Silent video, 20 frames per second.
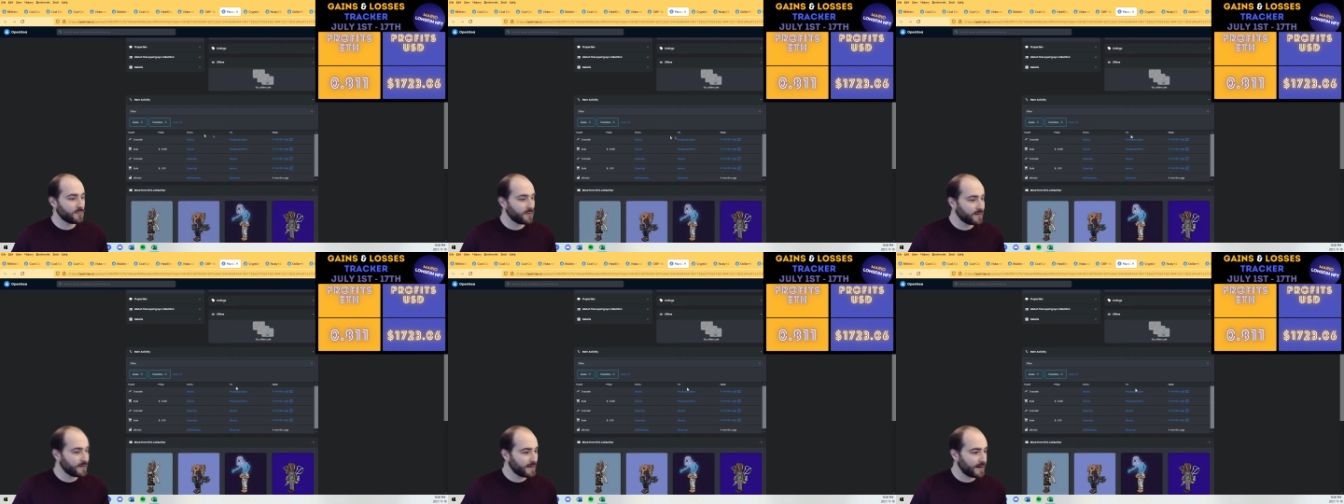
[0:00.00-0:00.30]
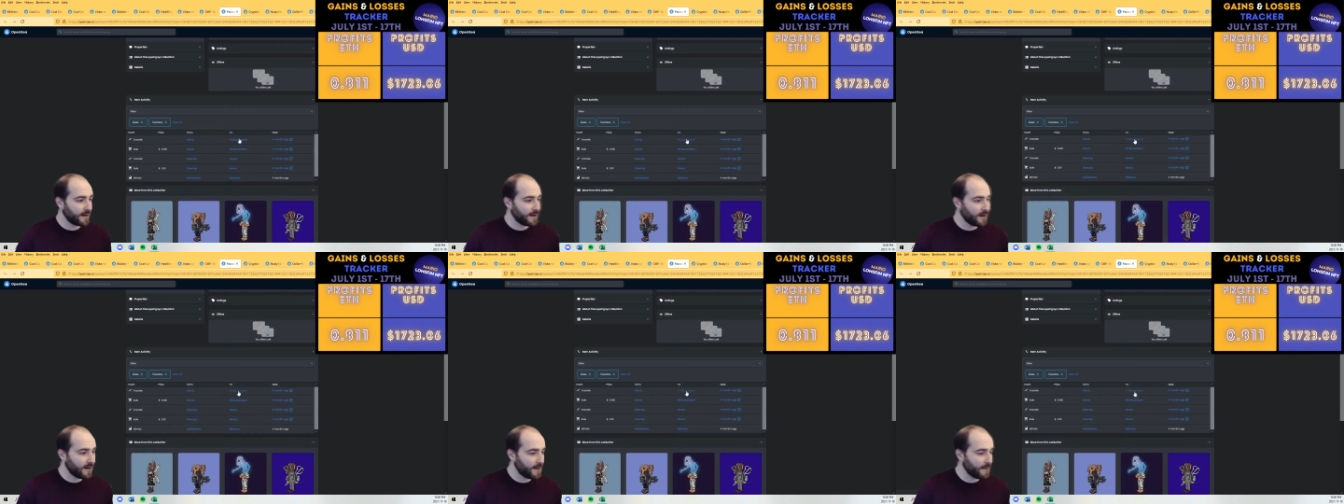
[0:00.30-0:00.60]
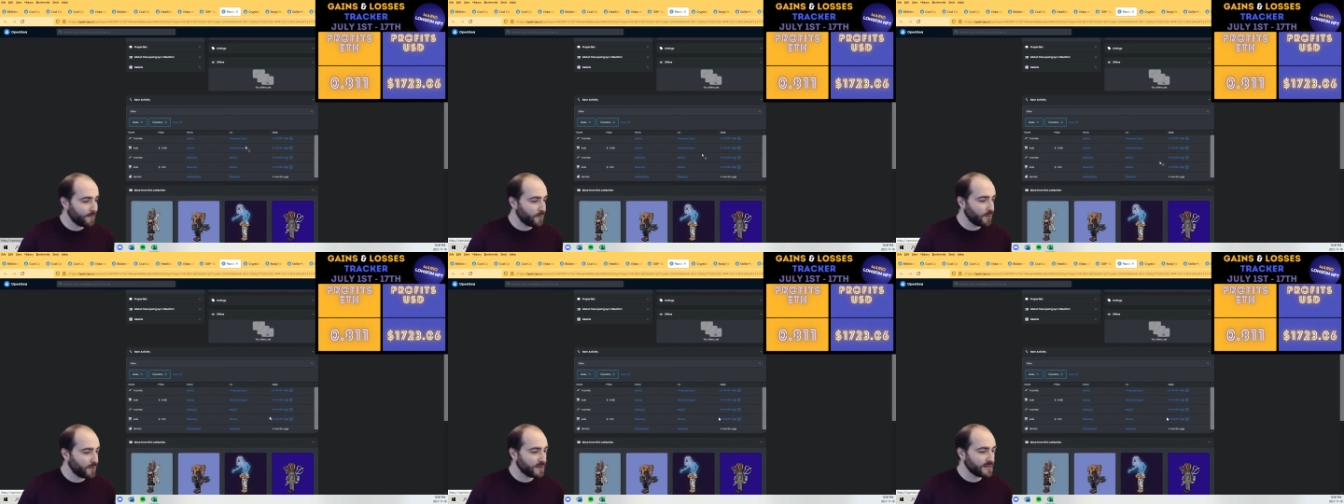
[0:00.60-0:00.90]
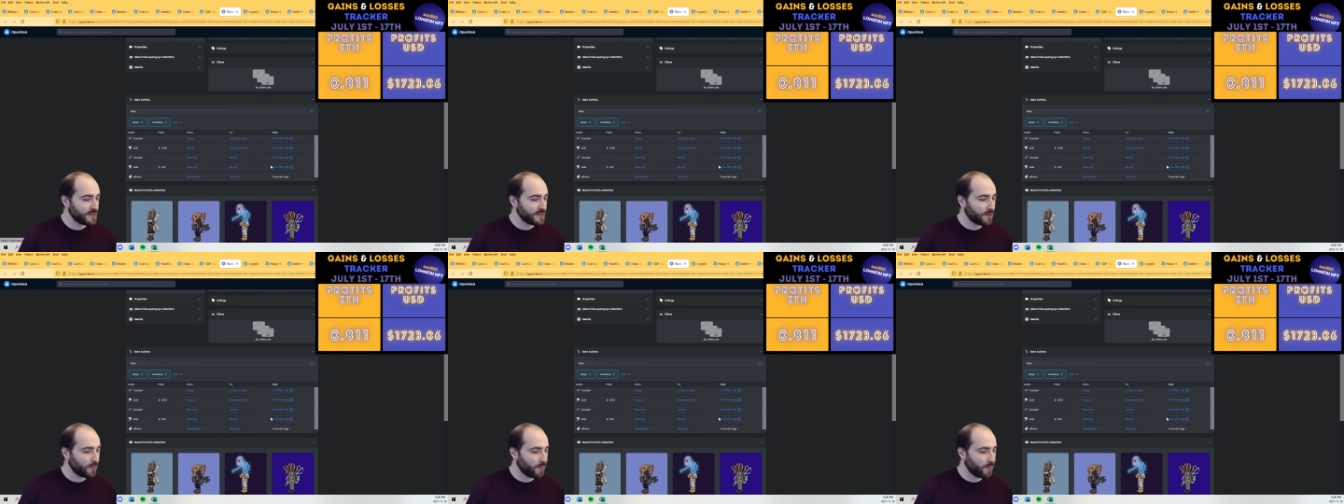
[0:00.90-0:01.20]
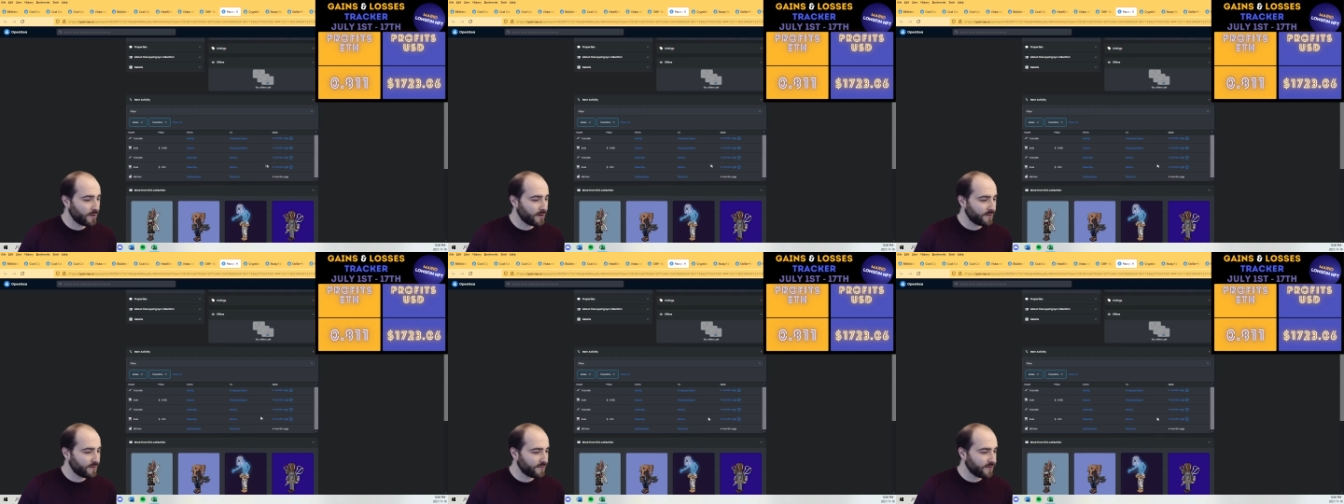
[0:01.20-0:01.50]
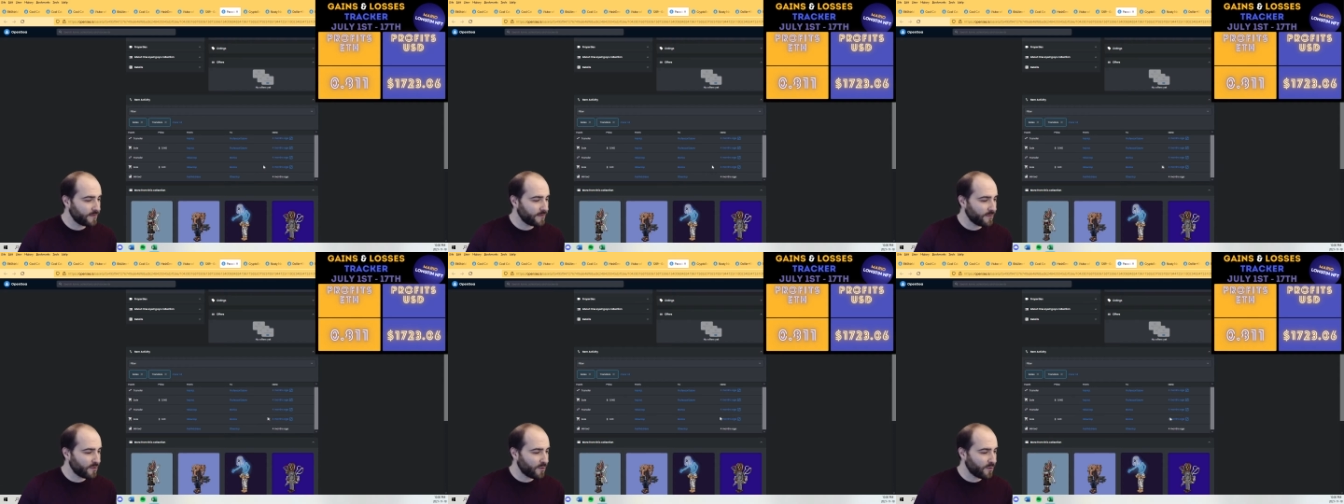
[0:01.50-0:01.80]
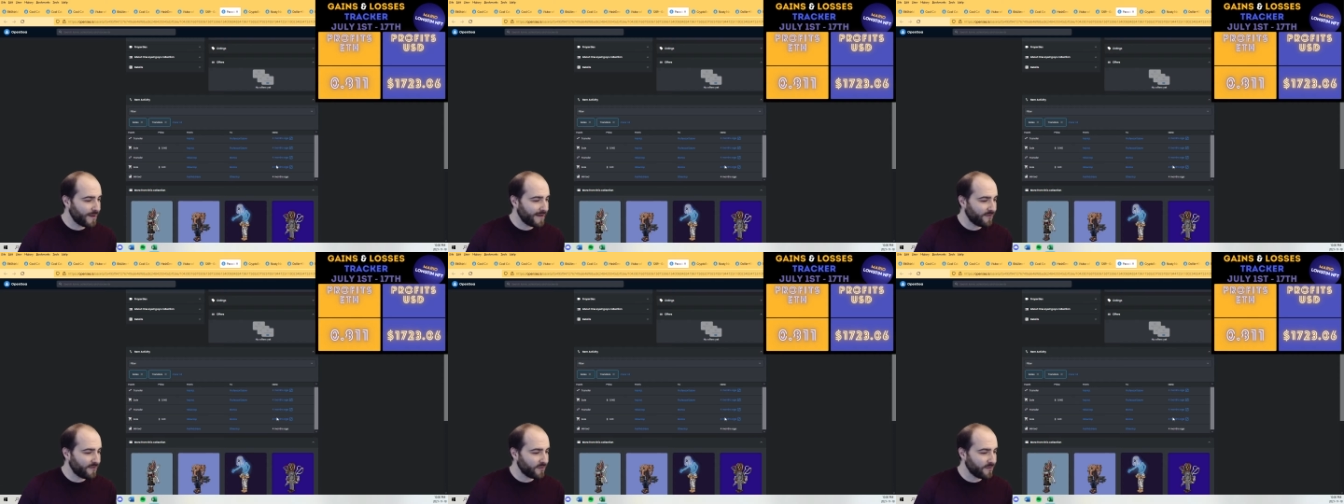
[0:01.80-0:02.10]
that I got at 0.01 from the
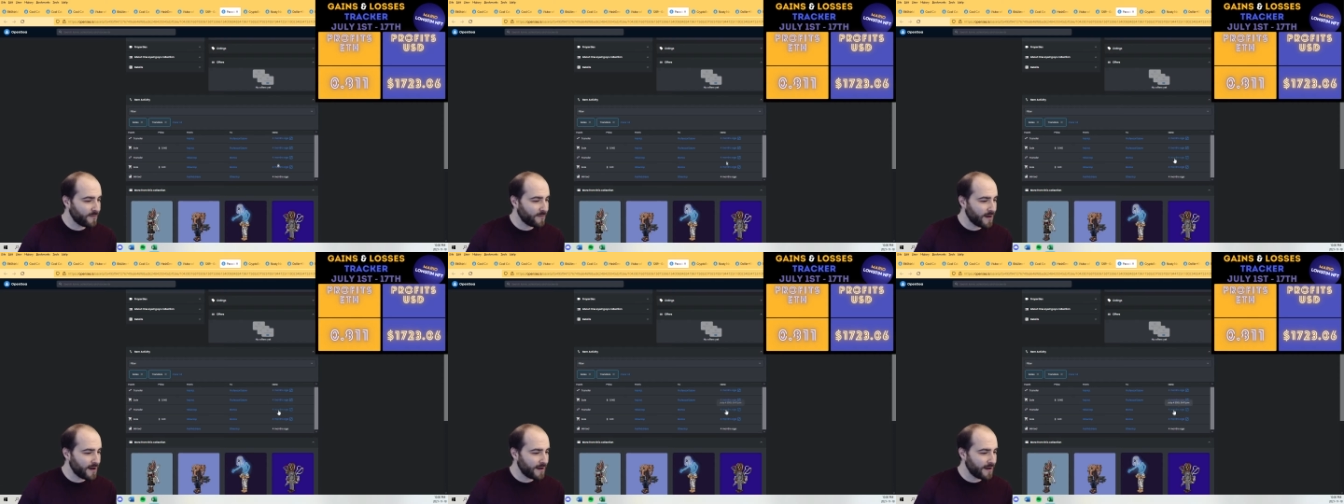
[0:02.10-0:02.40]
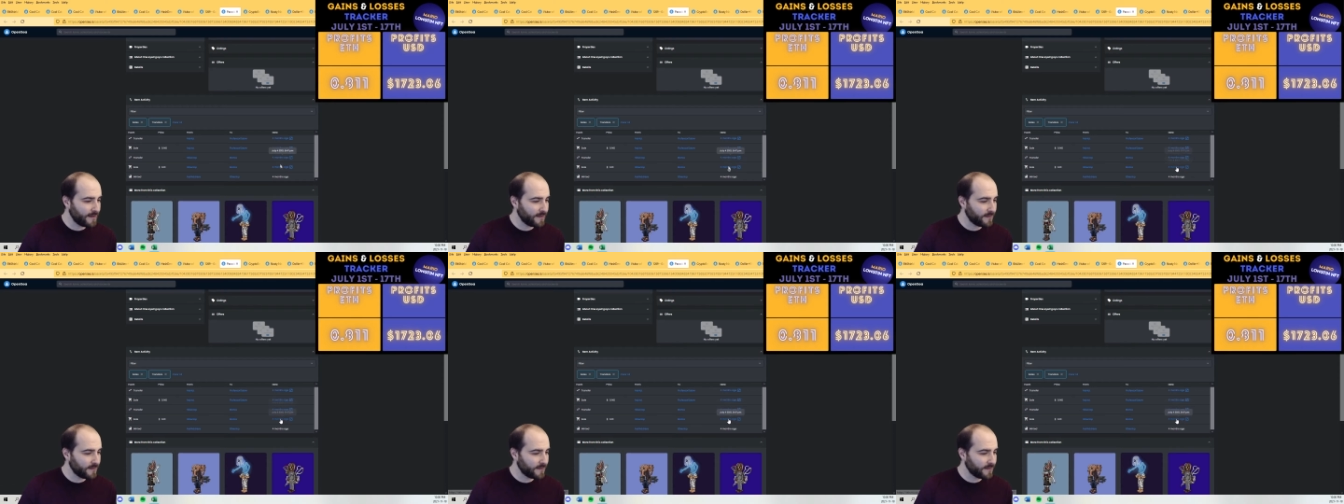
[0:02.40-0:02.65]
raffle to buy.